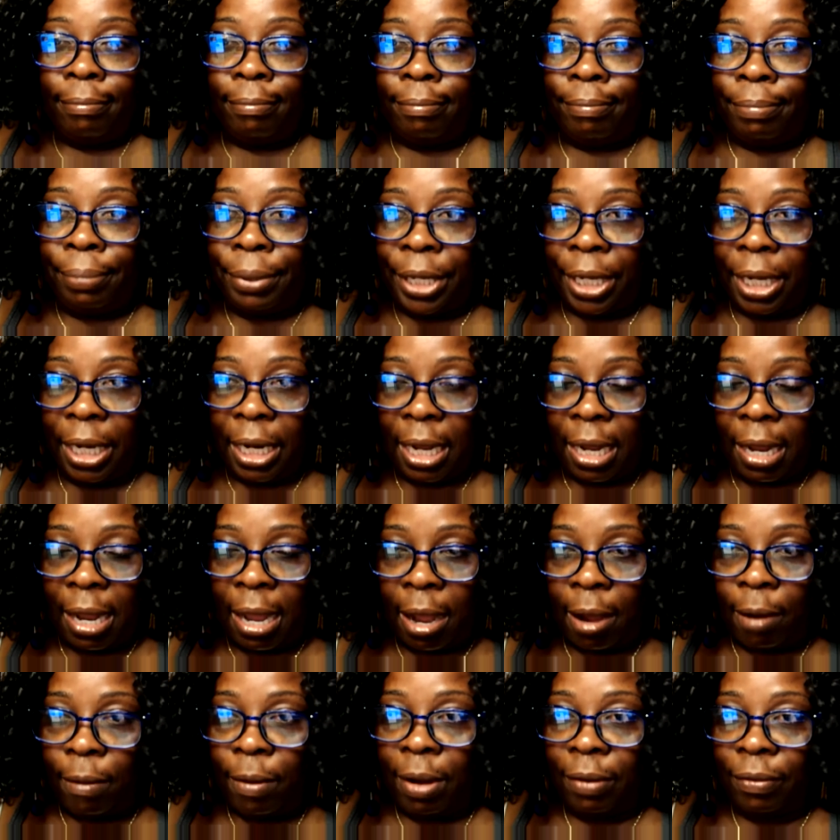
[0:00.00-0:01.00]
But
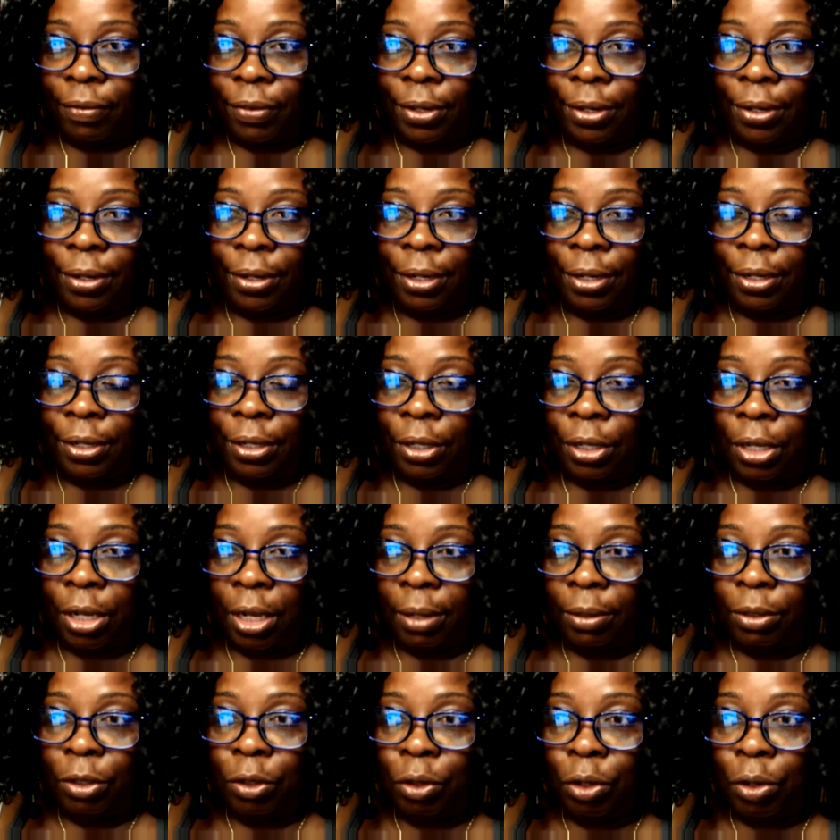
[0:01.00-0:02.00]
however,
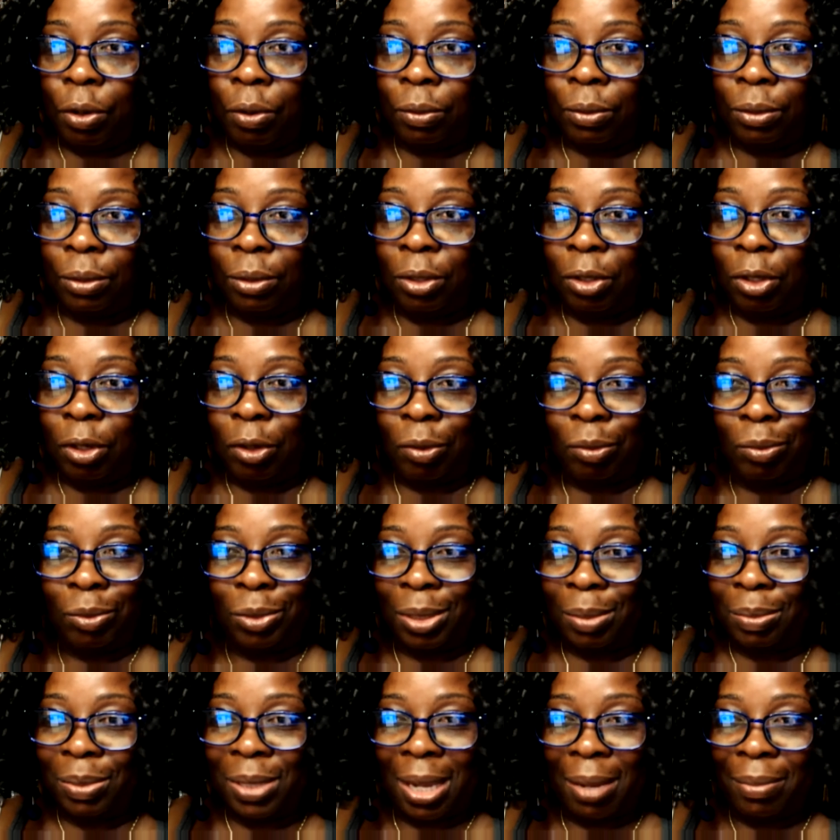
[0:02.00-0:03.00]
you don't,
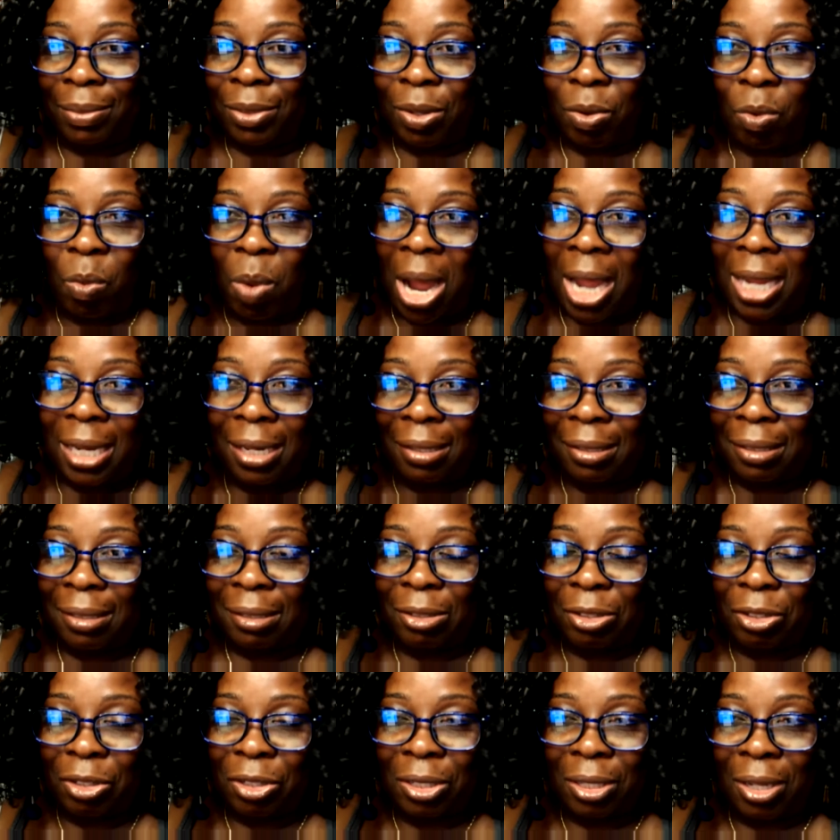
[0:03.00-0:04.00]
sometimes the why
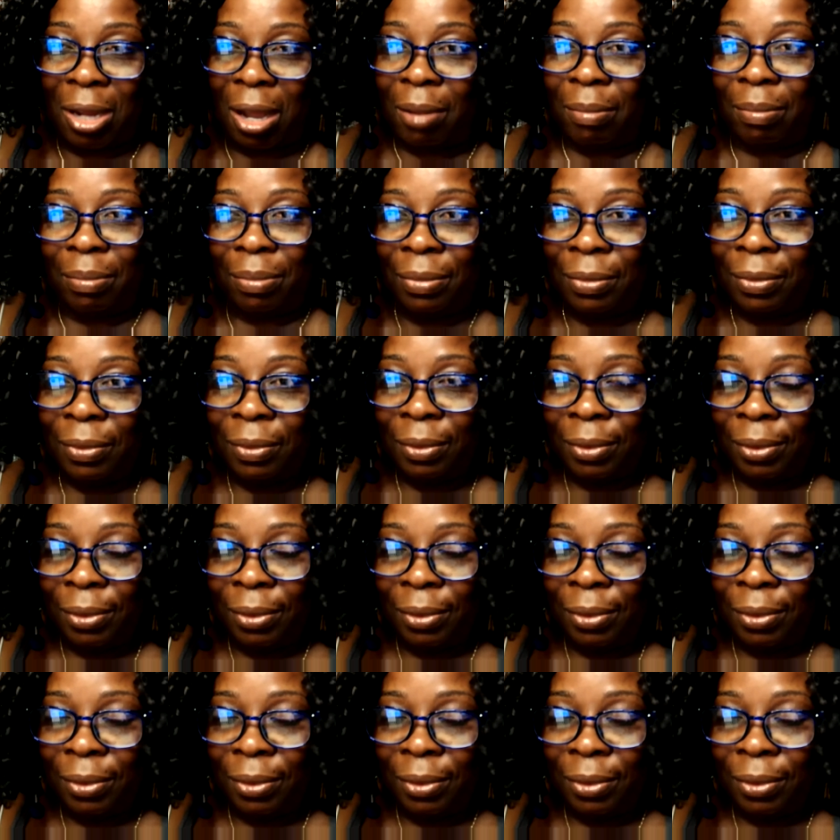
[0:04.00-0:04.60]
doesn't just come.